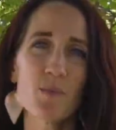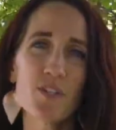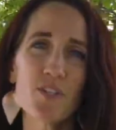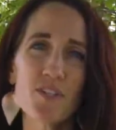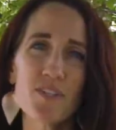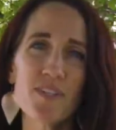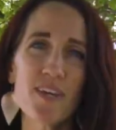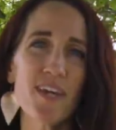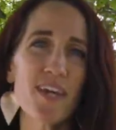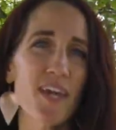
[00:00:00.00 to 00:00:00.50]
much
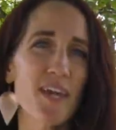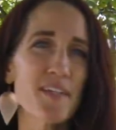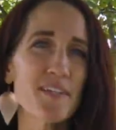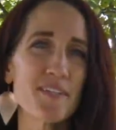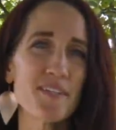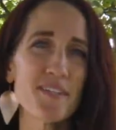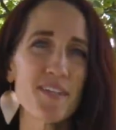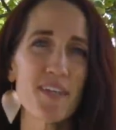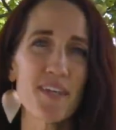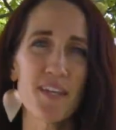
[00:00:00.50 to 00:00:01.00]
as I hate to
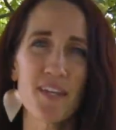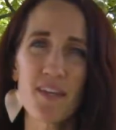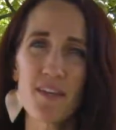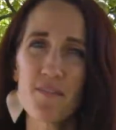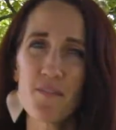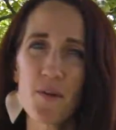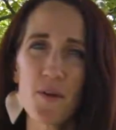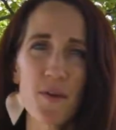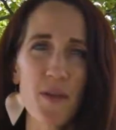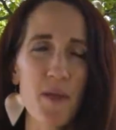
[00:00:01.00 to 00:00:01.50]
see any
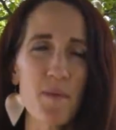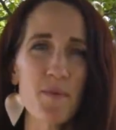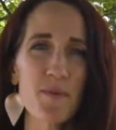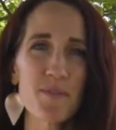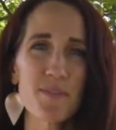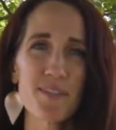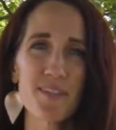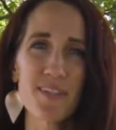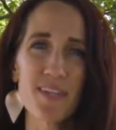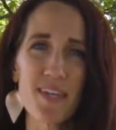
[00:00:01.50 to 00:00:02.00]
of our
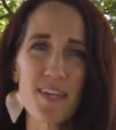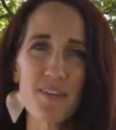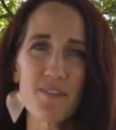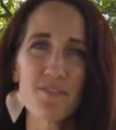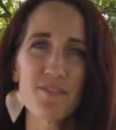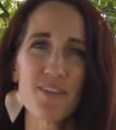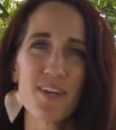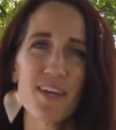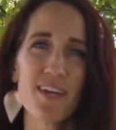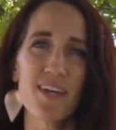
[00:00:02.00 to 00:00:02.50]
neighbors leave,
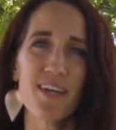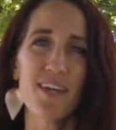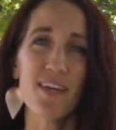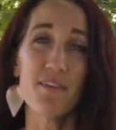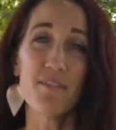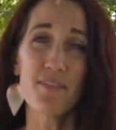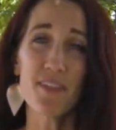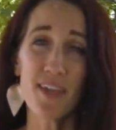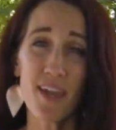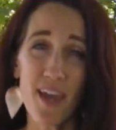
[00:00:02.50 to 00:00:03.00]

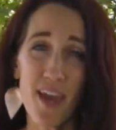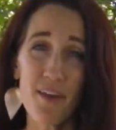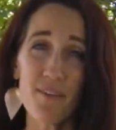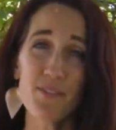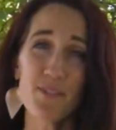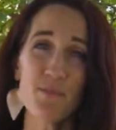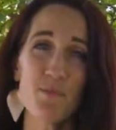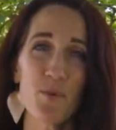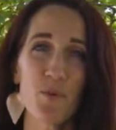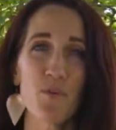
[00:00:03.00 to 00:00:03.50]
if they have
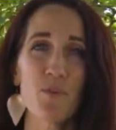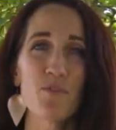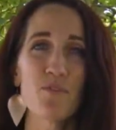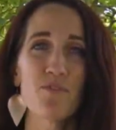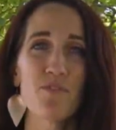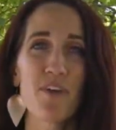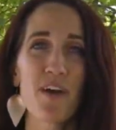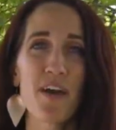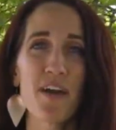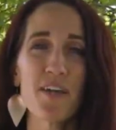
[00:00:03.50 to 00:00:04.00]
to
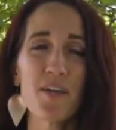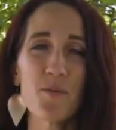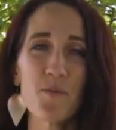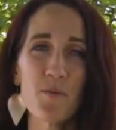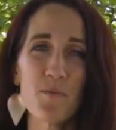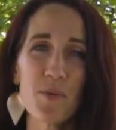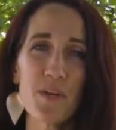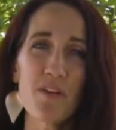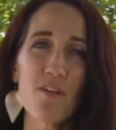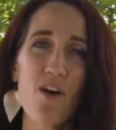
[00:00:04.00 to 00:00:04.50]
move, it
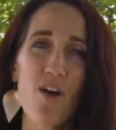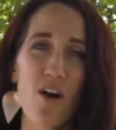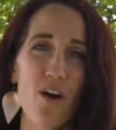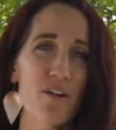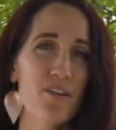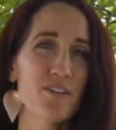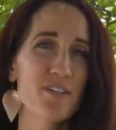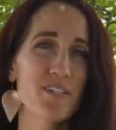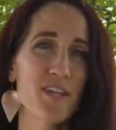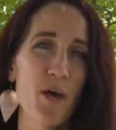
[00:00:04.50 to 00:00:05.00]
would be an
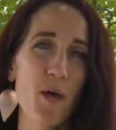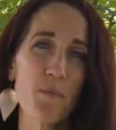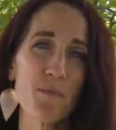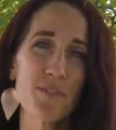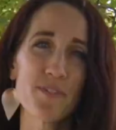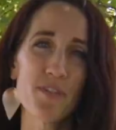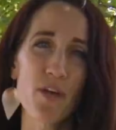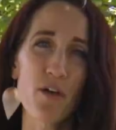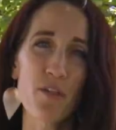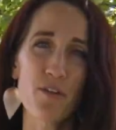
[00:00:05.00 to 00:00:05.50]
honor to help
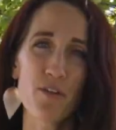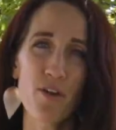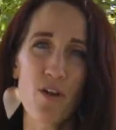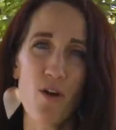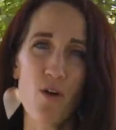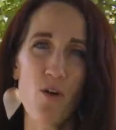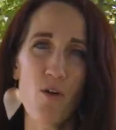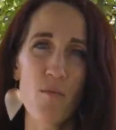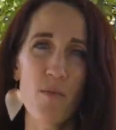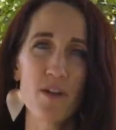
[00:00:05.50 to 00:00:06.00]
sell their
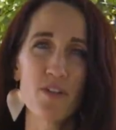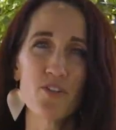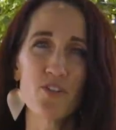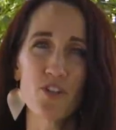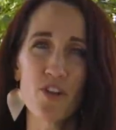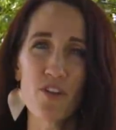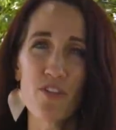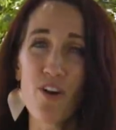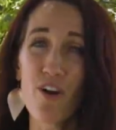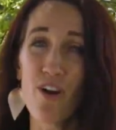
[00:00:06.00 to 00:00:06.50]
home and
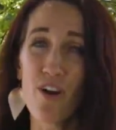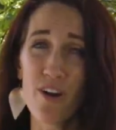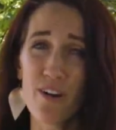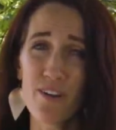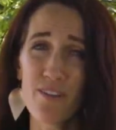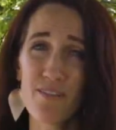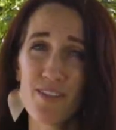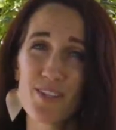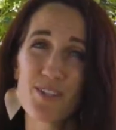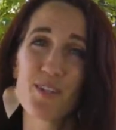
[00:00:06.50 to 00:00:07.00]
share the heart
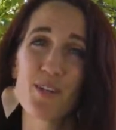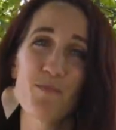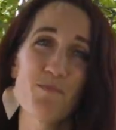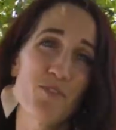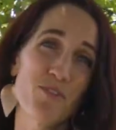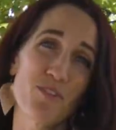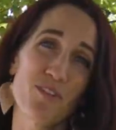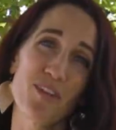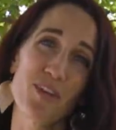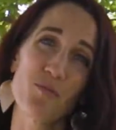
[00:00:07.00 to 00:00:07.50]
of this
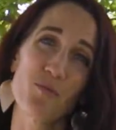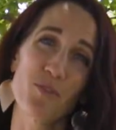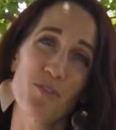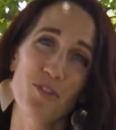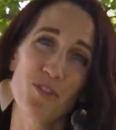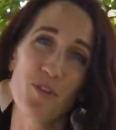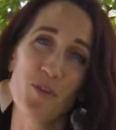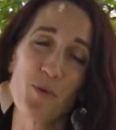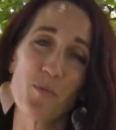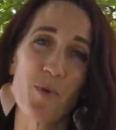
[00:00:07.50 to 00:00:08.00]
community with
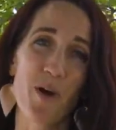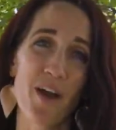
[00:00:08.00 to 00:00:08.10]
the new